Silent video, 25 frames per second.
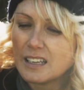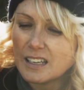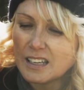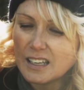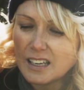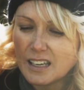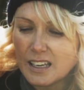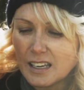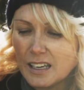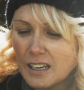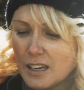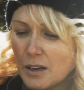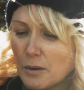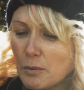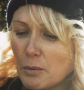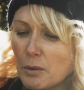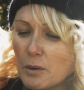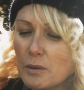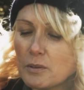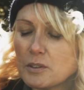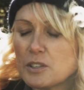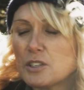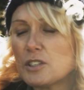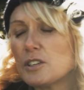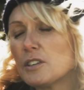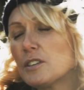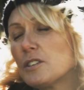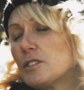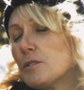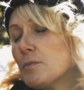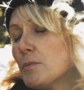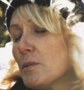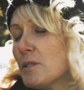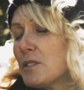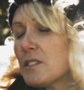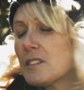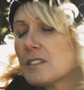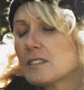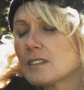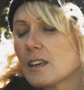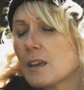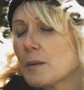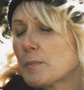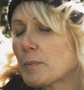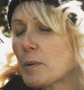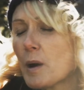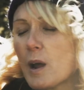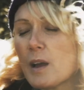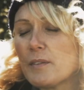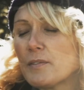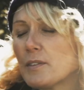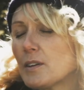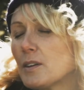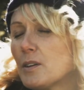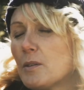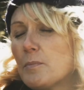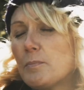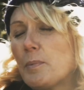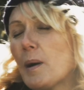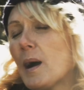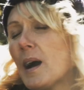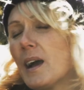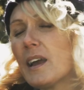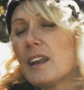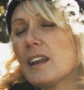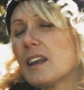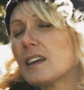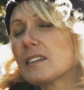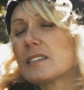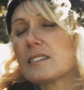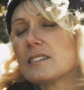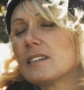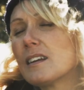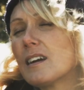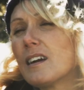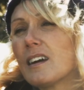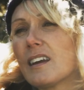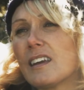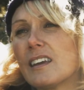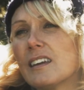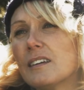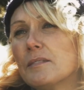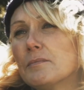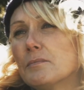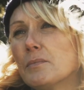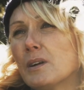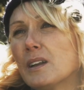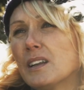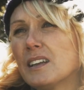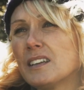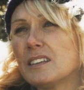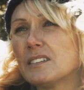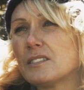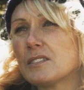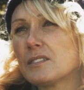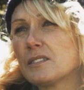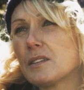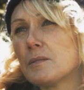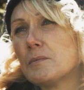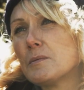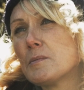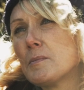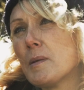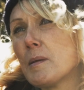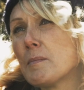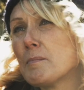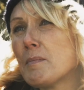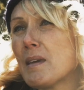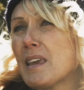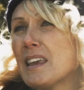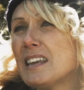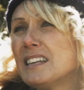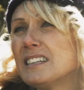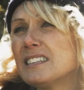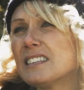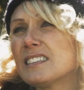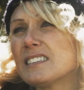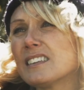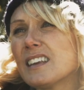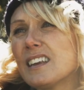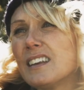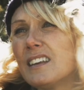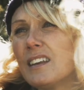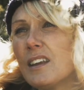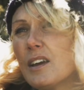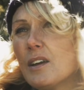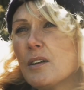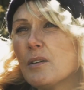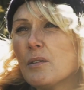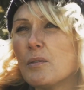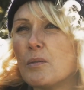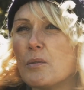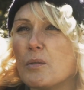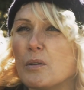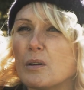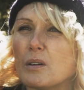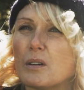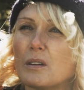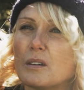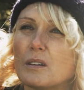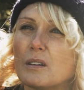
Yeah, well, she wanted to say a private goodbye last night, and well, it just seemed a bit mean to say no.